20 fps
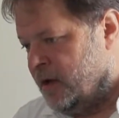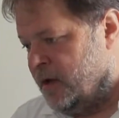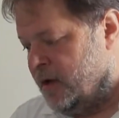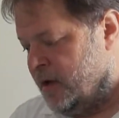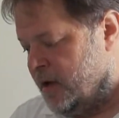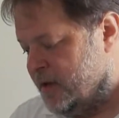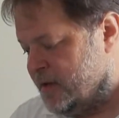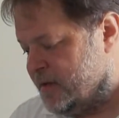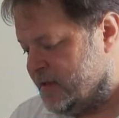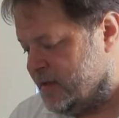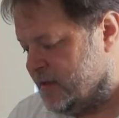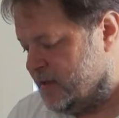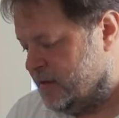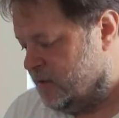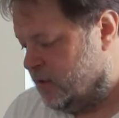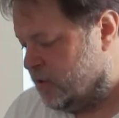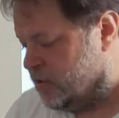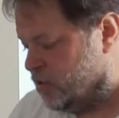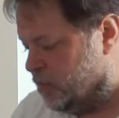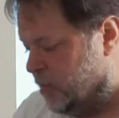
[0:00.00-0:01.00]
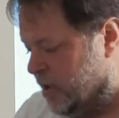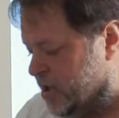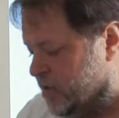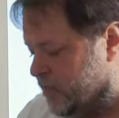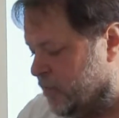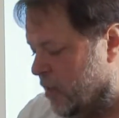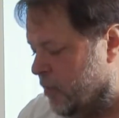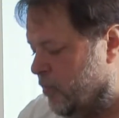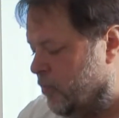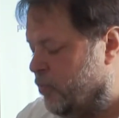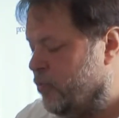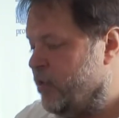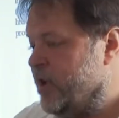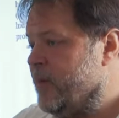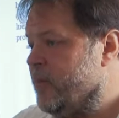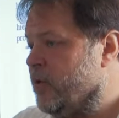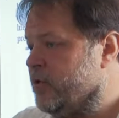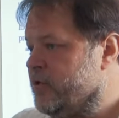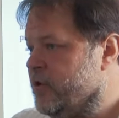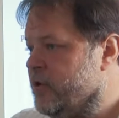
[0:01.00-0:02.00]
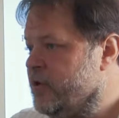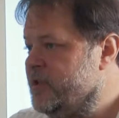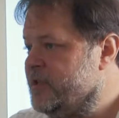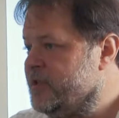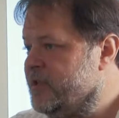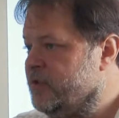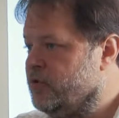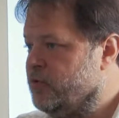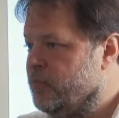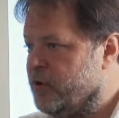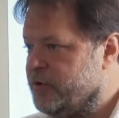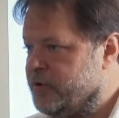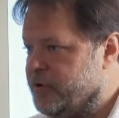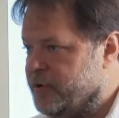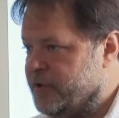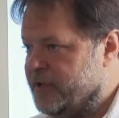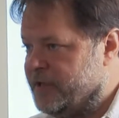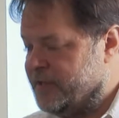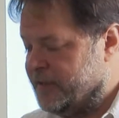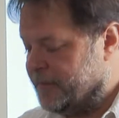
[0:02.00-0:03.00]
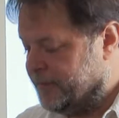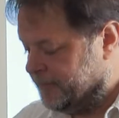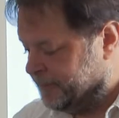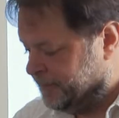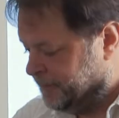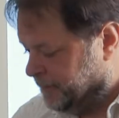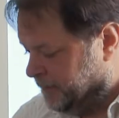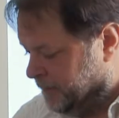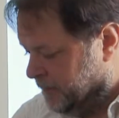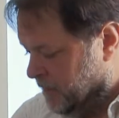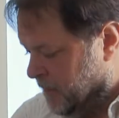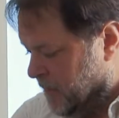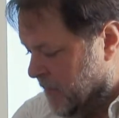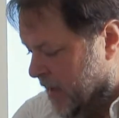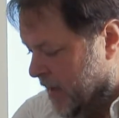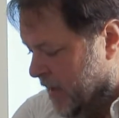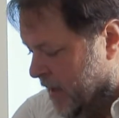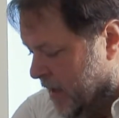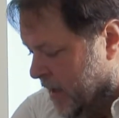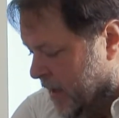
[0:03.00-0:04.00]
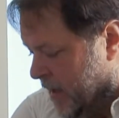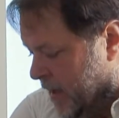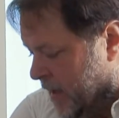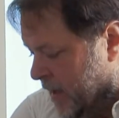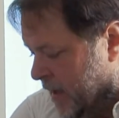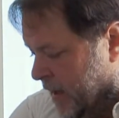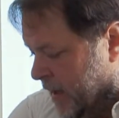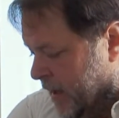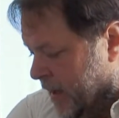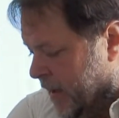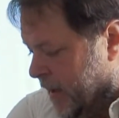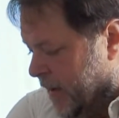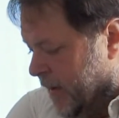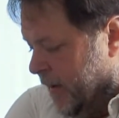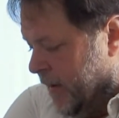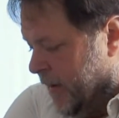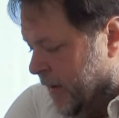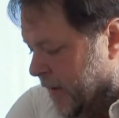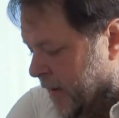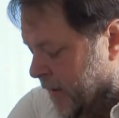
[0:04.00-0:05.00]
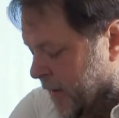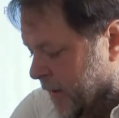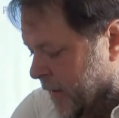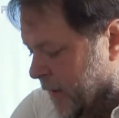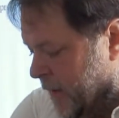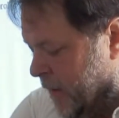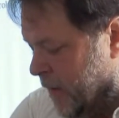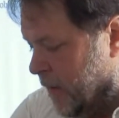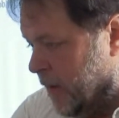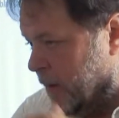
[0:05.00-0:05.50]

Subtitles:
is the switch from pre-modernity to modernity. And